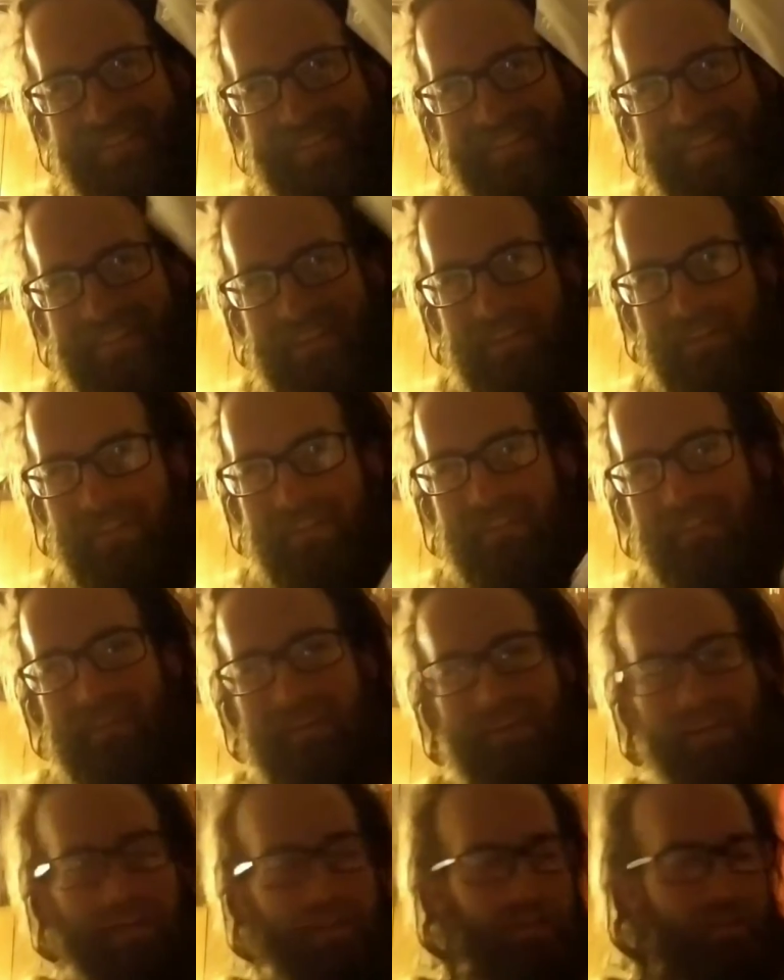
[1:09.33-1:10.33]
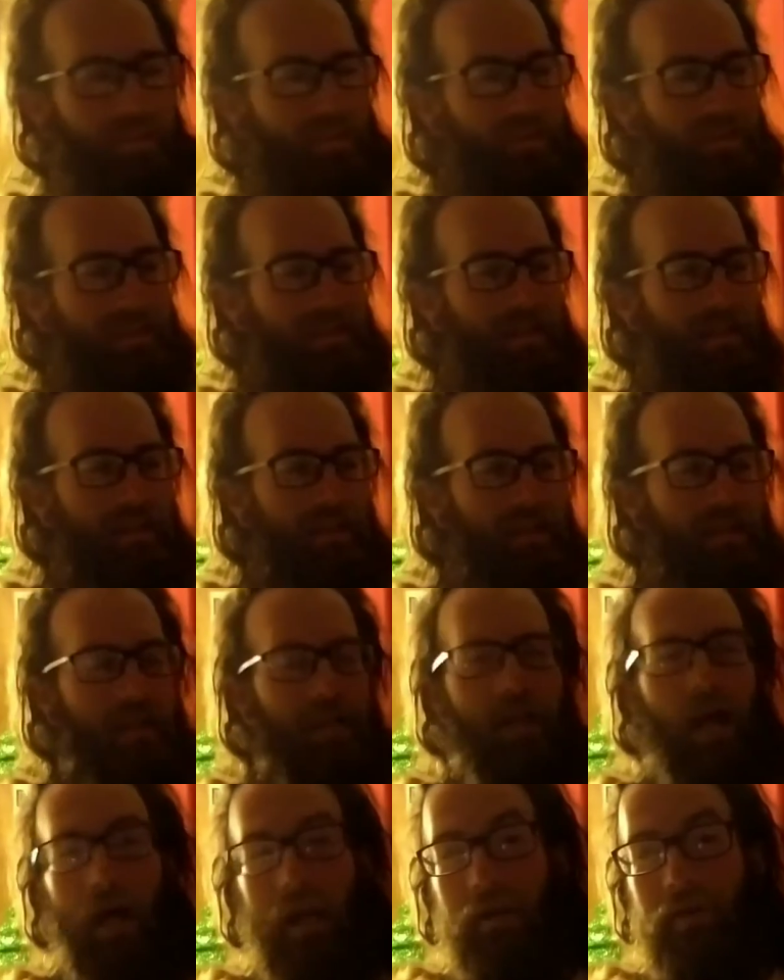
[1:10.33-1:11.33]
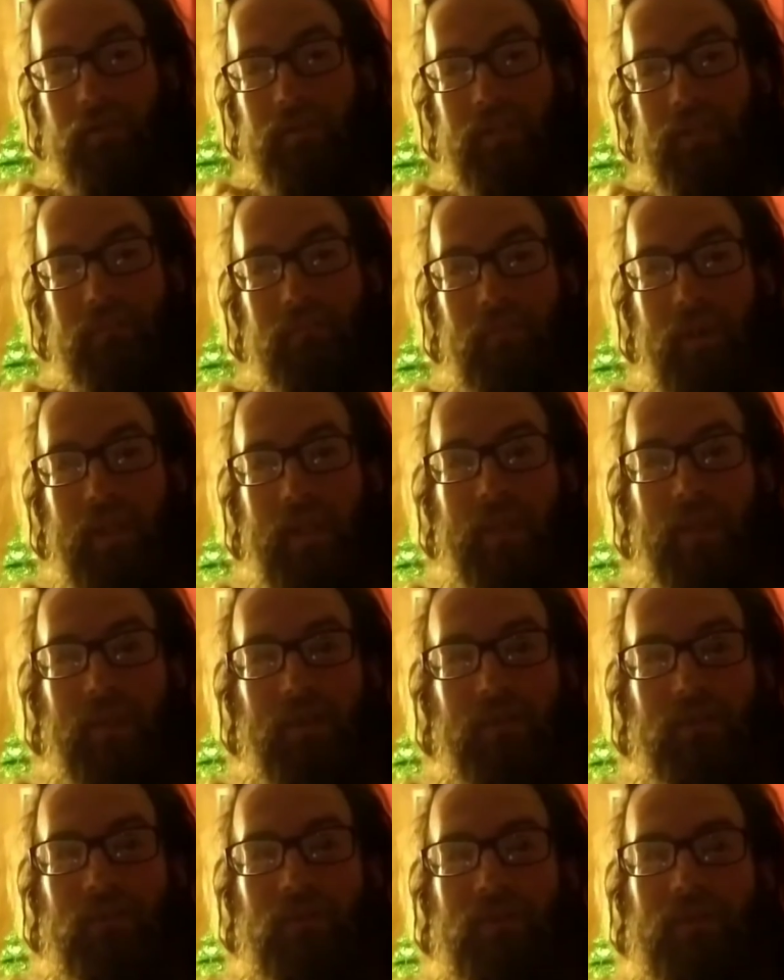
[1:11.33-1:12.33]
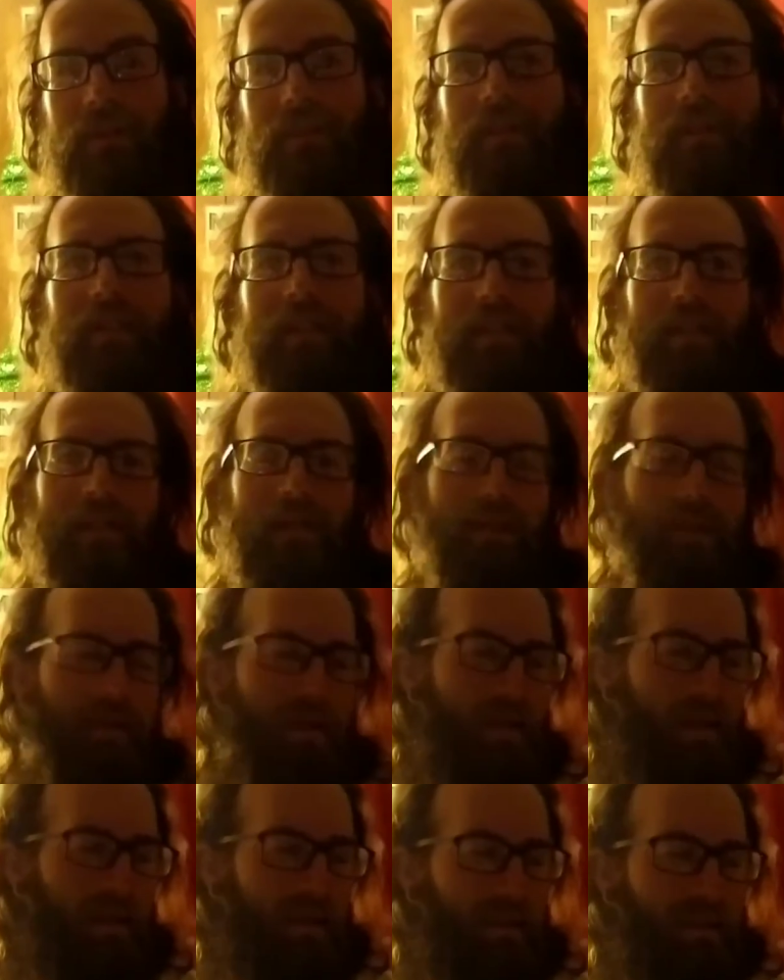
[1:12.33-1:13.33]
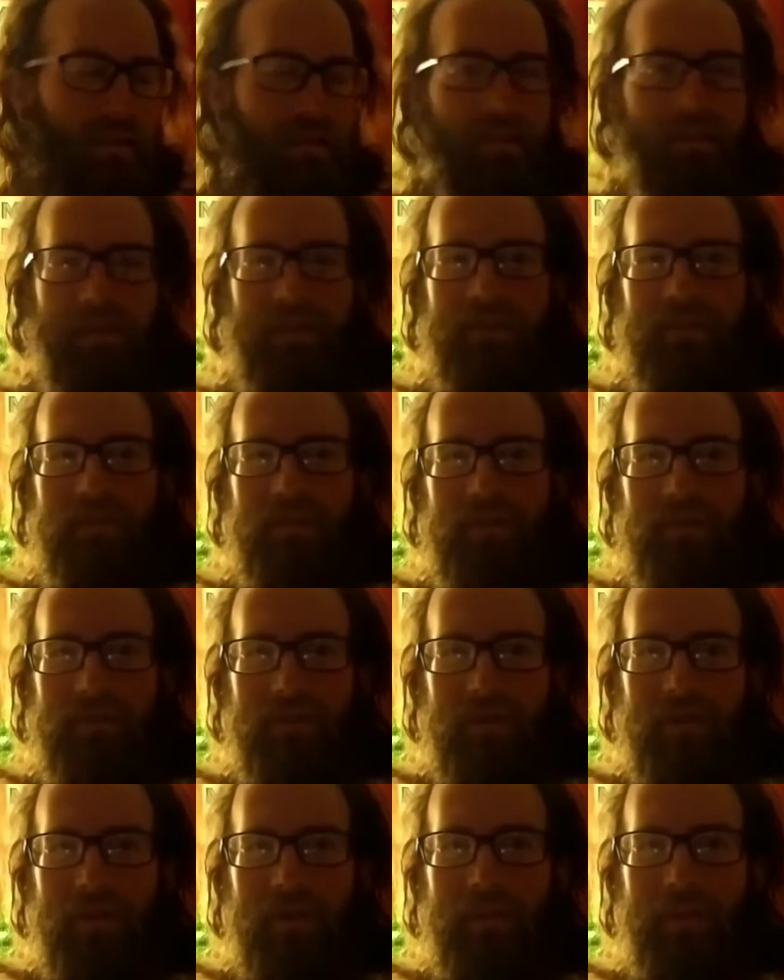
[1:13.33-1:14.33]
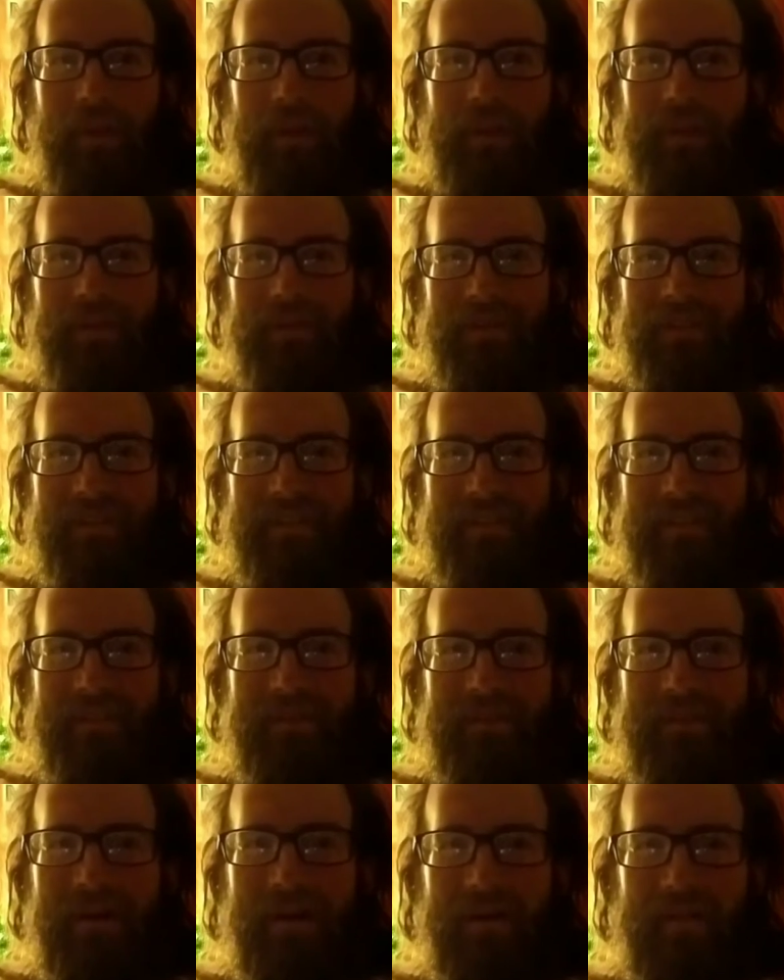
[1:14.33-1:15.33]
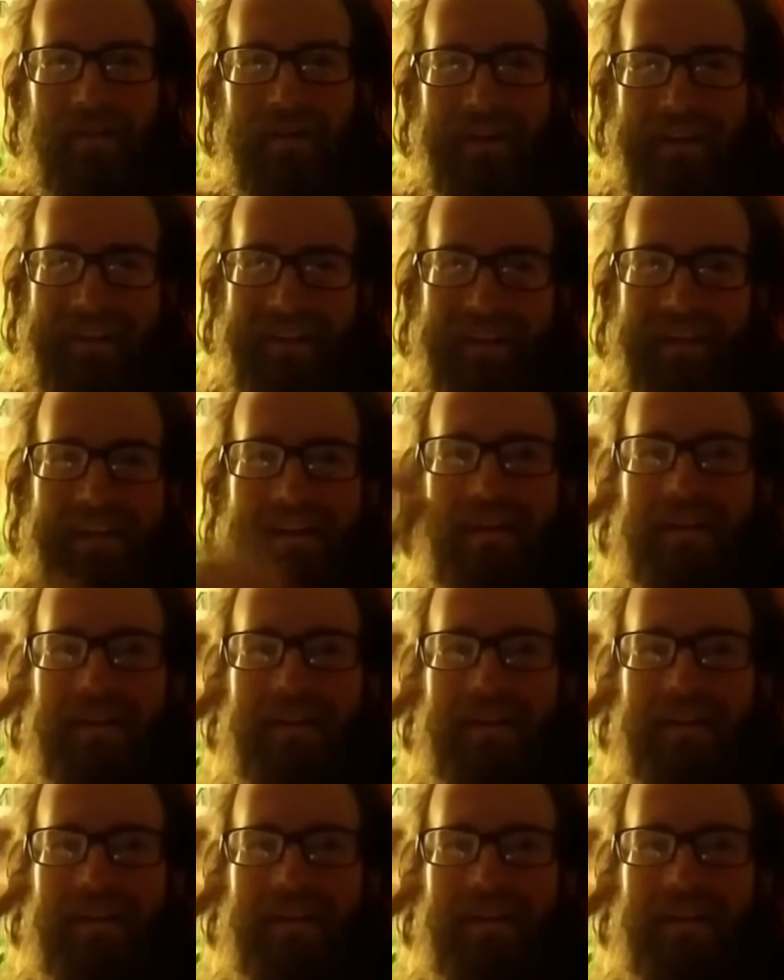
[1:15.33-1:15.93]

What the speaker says: So it's, I know it says basic rules, and then there's also 100 pages, but